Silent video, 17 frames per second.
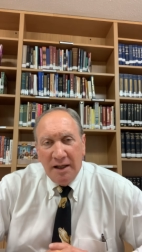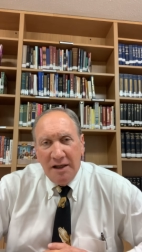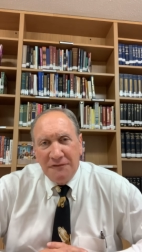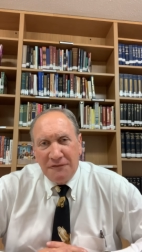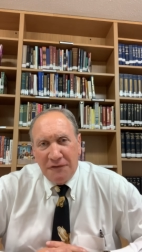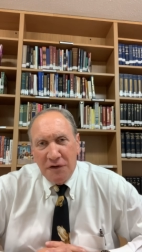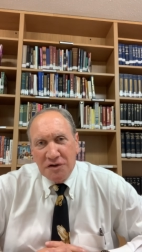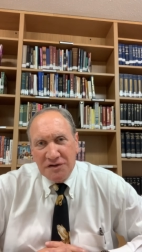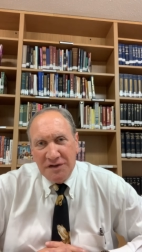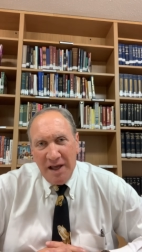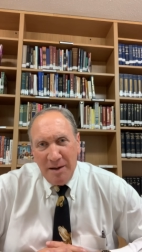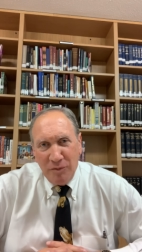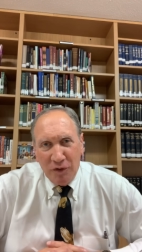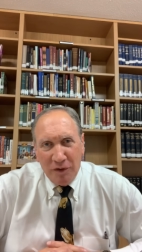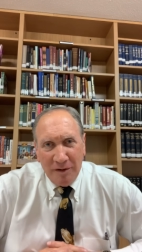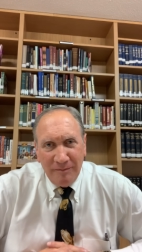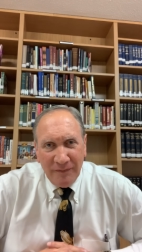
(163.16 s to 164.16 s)
In 1
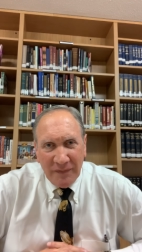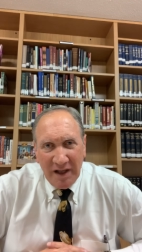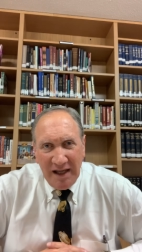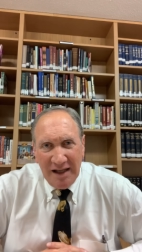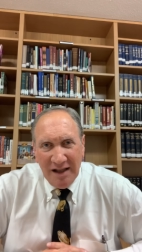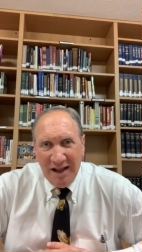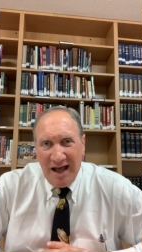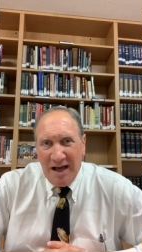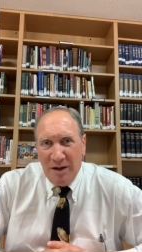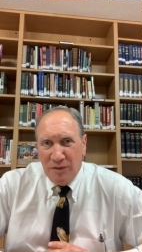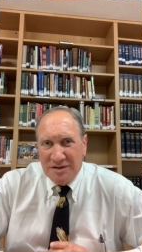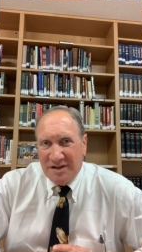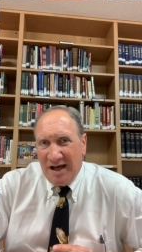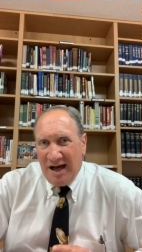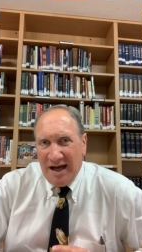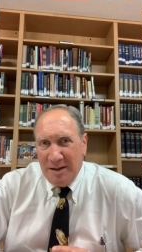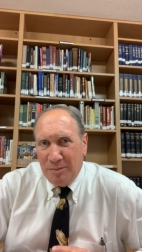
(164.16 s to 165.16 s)
Samuel, Eli was
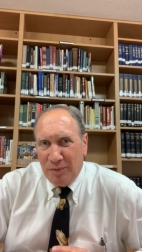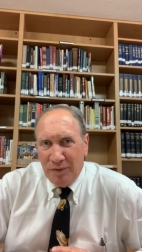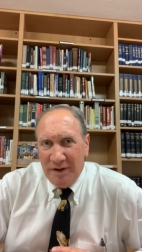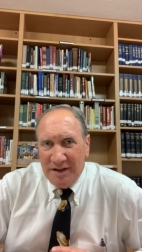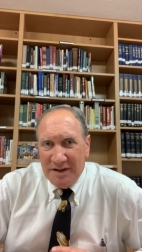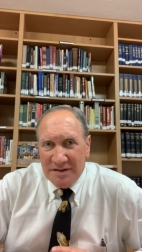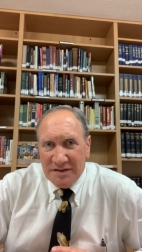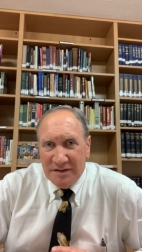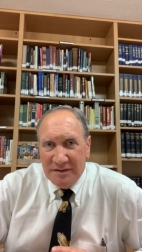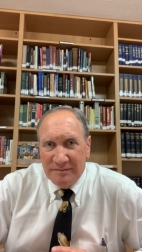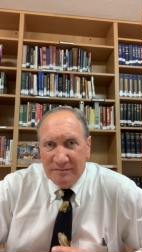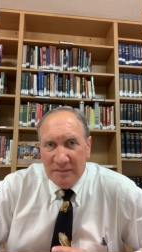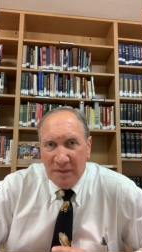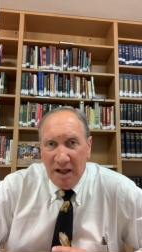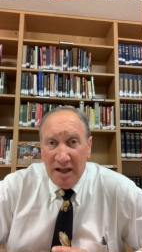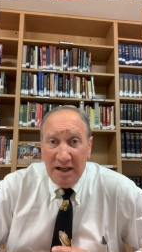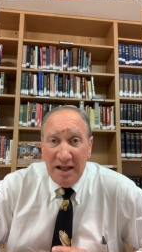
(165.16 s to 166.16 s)
the high priest,
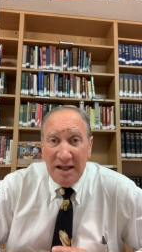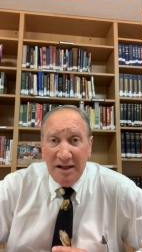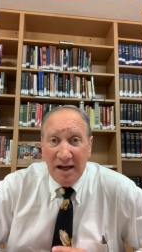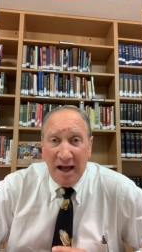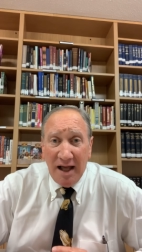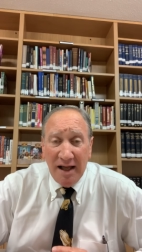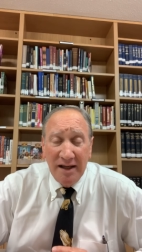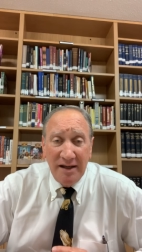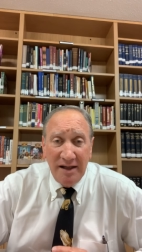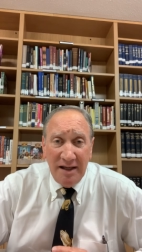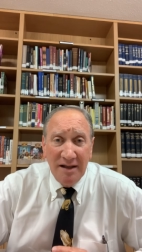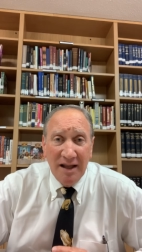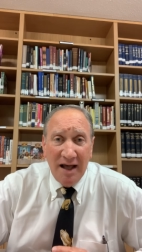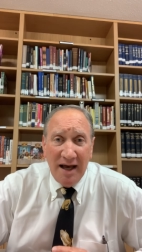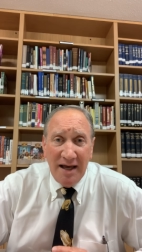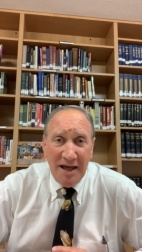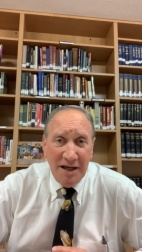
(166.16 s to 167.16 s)
and Eli,
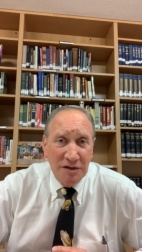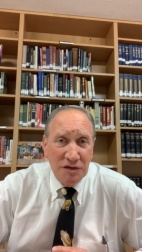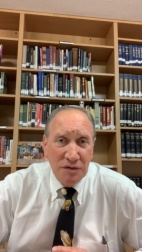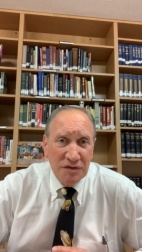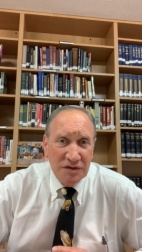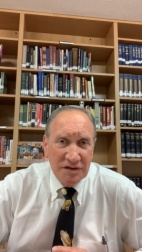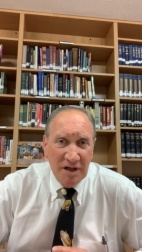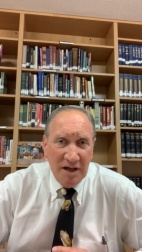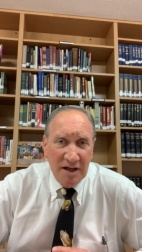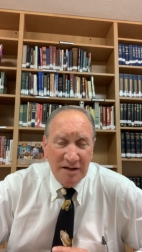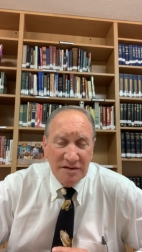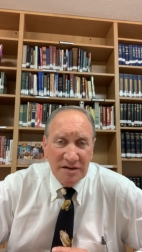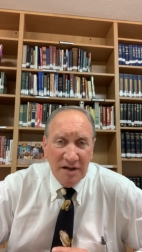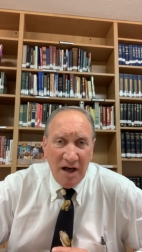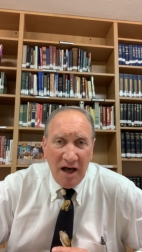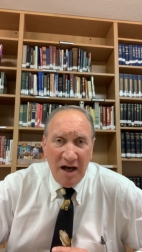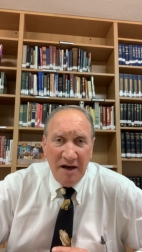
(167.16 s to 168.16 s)
Eli had two
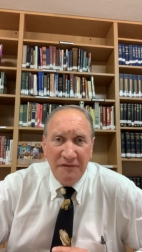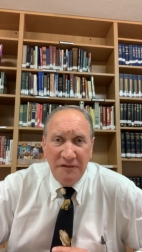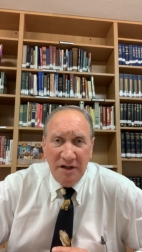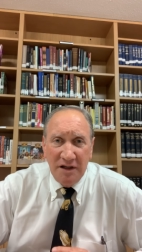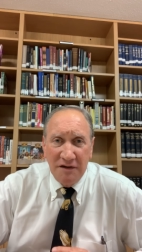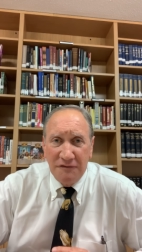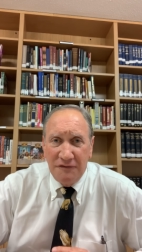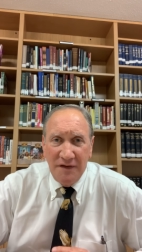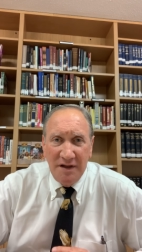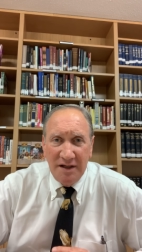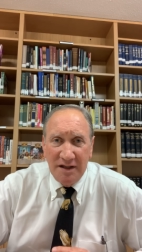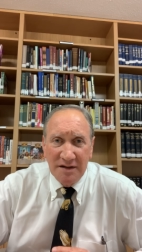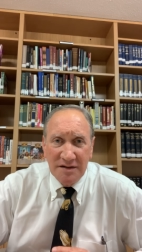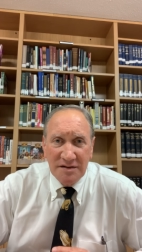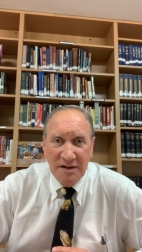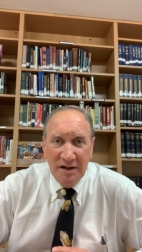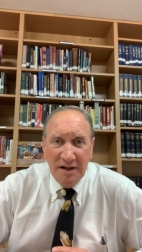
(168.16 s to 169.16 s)
sons, Hophni and
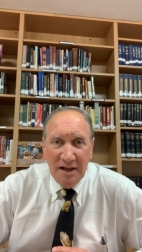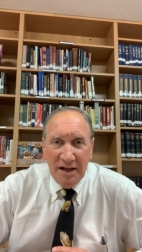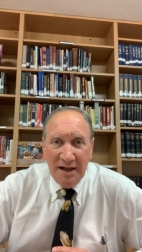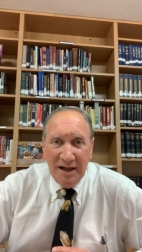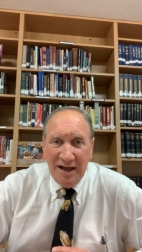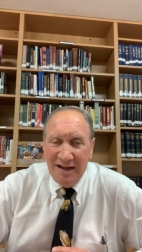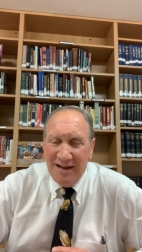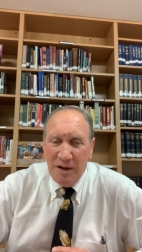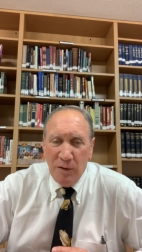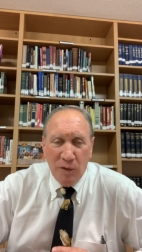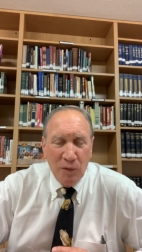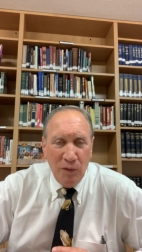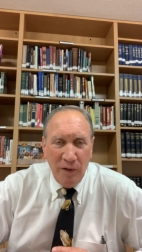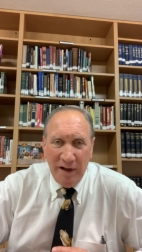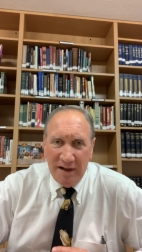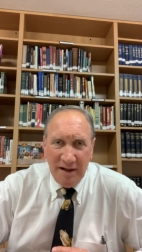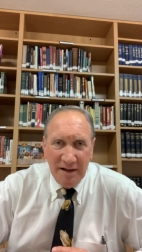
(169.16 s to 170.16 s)
Phinehas, and they were
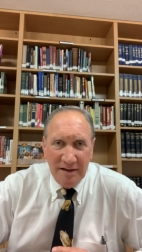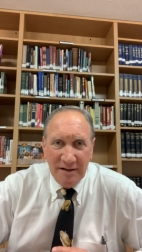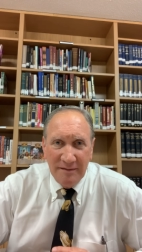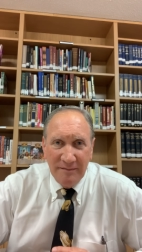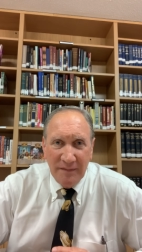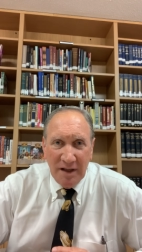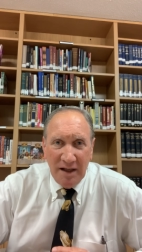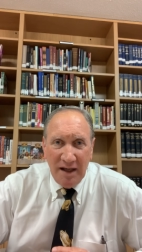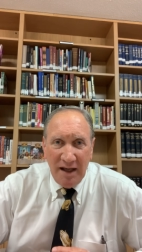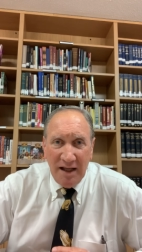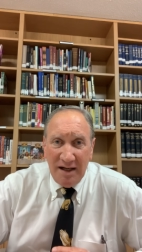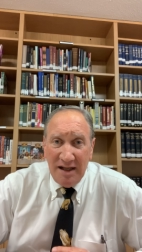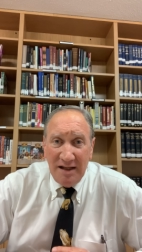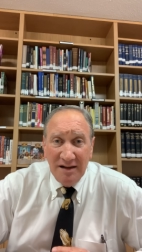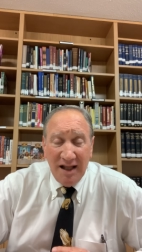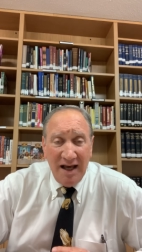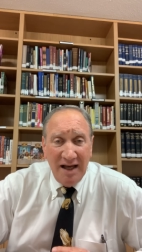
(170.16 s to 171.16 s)
wicked. And
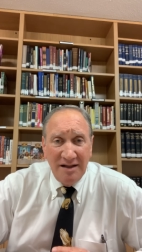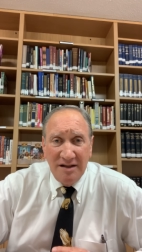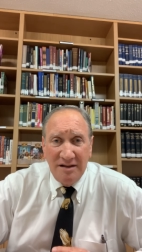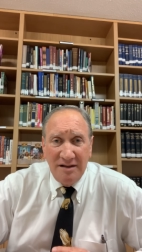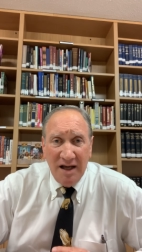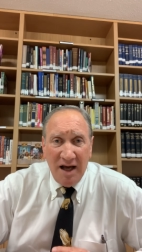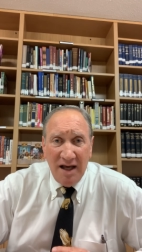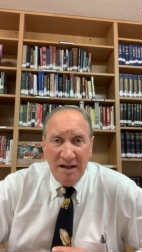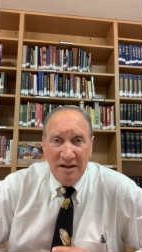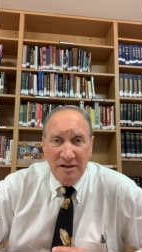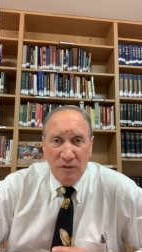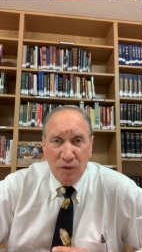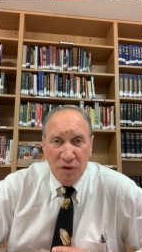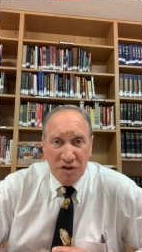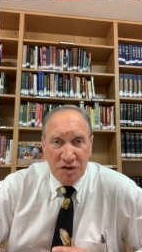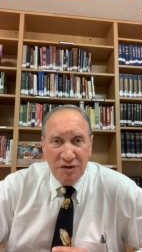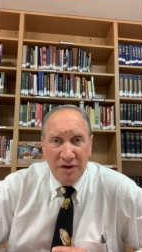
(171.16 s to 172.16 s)
Eli did not
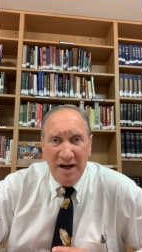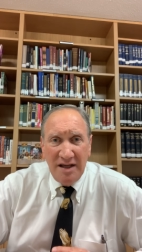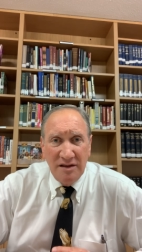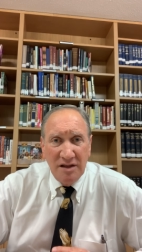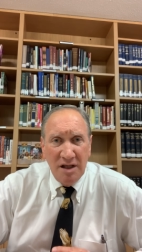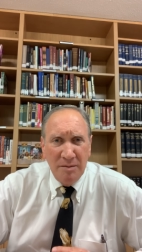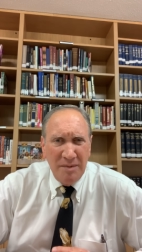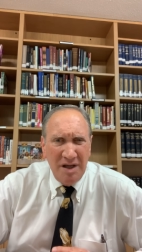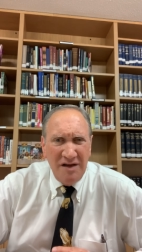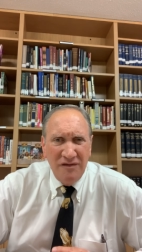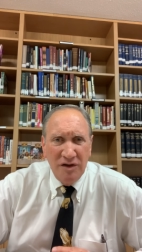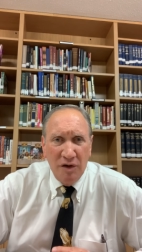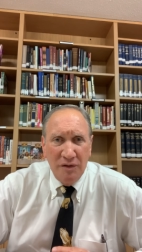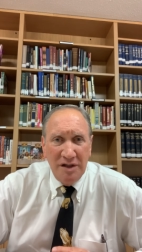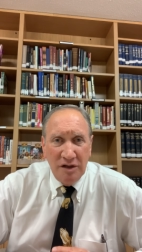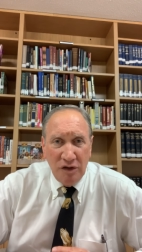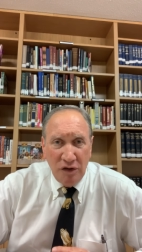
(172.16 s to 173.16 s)
restrain them, even
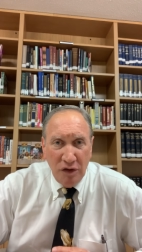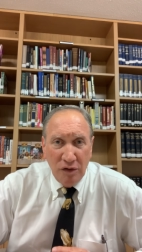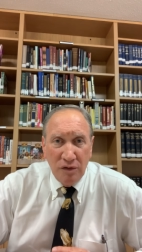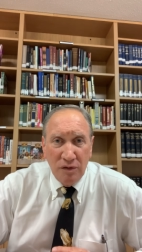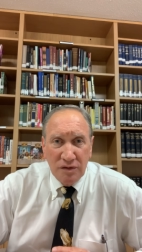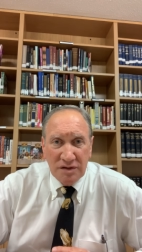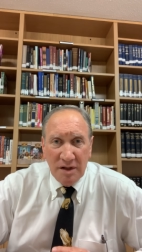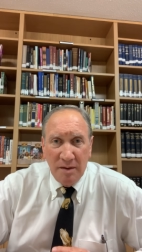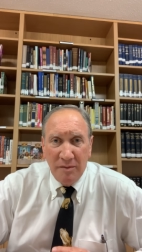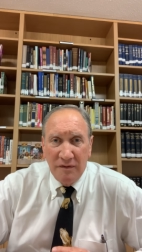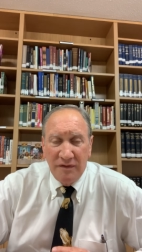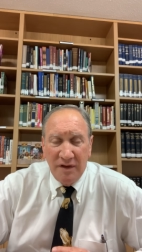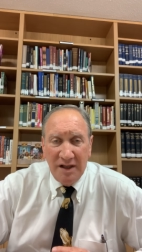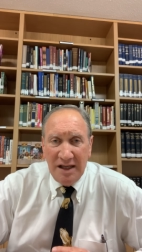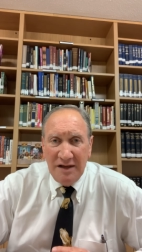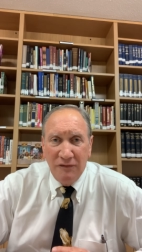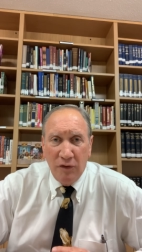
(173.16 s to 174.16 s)
though he knew some of
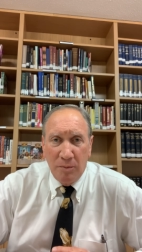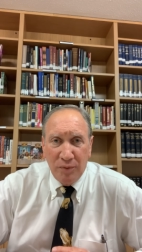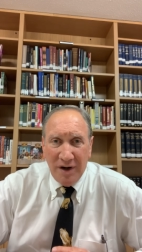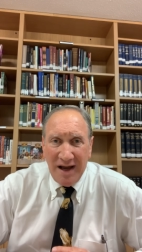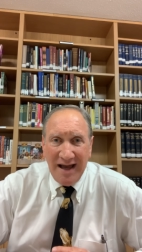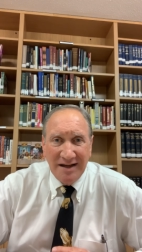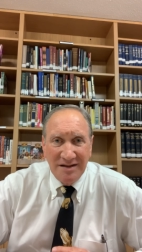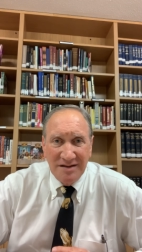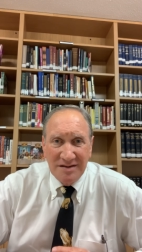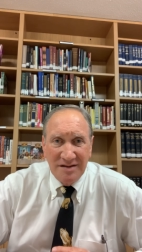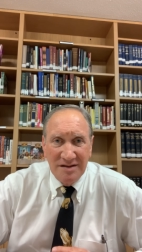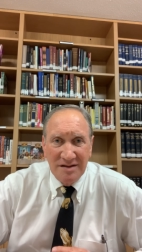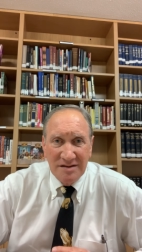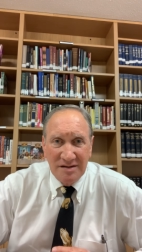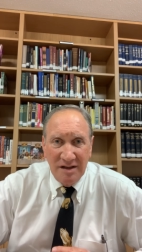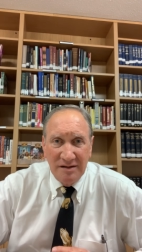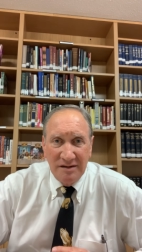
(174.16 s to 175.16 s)
the evil
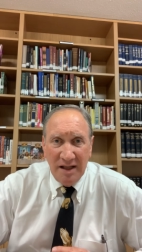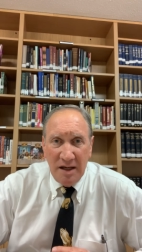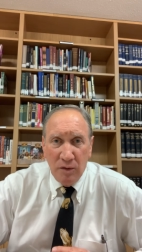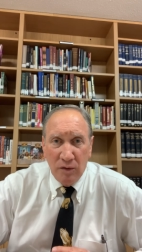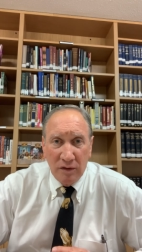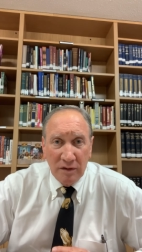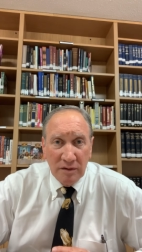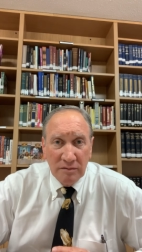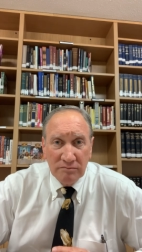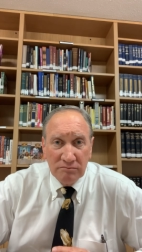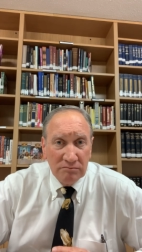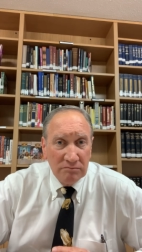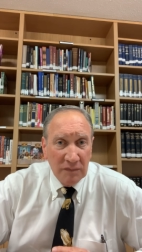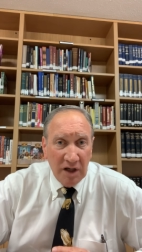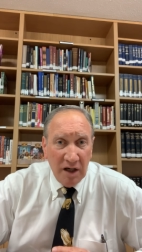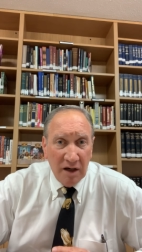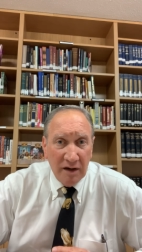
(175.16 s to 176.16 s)
practices that they were
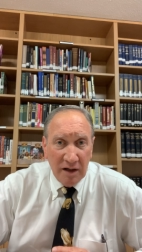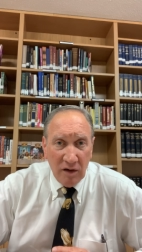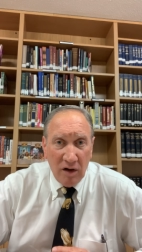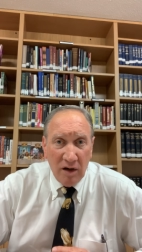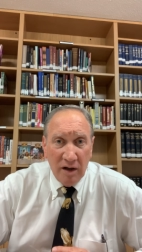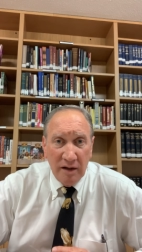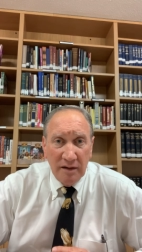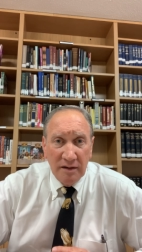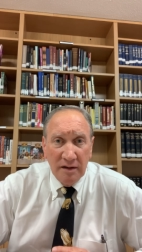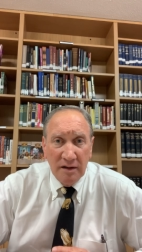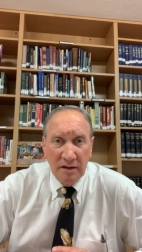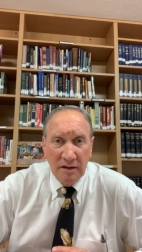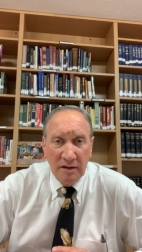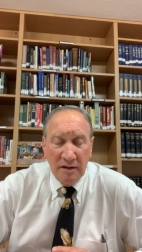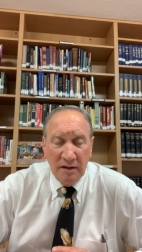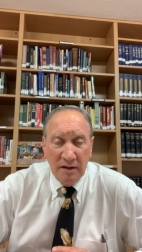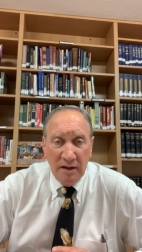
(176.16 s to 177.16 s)
carrying on
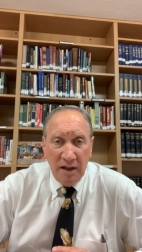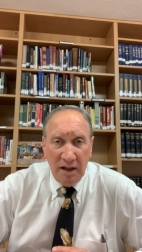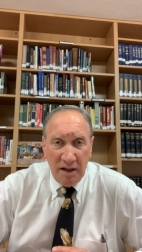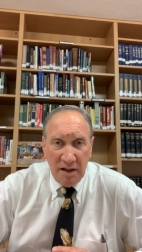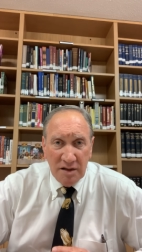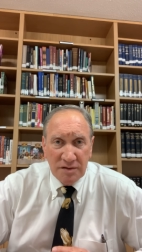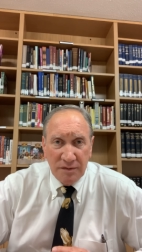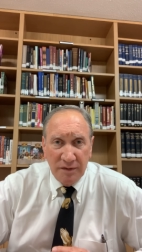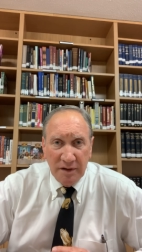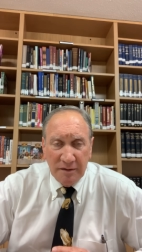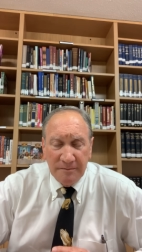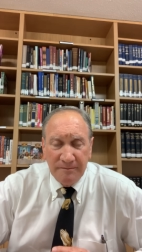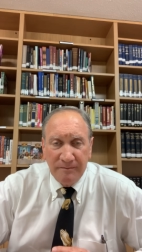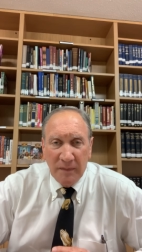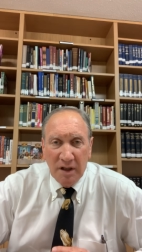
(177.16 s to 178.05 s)
in Israel.